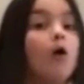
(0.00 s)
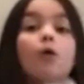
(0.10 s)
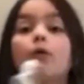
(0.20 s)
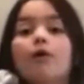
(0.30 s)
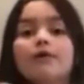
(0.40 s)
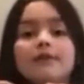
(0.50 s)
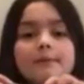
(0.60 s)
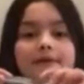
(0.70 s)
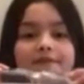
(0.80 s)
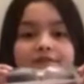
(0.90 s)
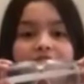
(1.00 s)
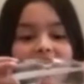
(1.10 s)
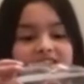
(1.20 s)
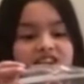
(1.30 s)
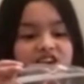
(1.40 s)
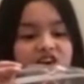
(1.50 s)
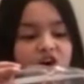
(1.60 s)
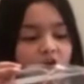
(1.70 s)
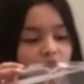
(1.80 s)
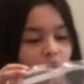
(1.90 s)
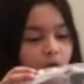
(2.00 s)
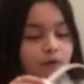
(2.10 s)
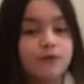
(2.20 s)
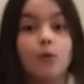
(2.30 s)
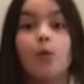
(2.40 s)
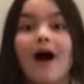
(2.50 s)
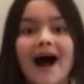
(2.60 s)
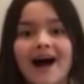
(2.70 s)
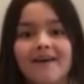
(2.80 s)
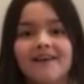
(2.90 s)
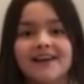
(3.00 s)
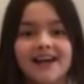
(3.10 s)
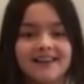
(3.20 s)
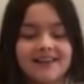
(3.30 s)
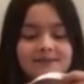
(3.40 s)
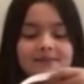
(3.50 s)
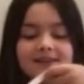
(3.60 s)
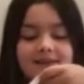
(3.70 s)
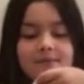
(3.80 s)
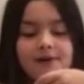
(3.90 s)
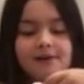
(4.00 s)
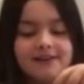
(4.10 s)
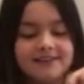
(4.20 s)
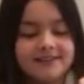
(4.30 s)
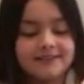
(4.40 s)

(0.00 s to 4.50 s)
Oh, some professor goggles. Wow. Okay, let's put them on.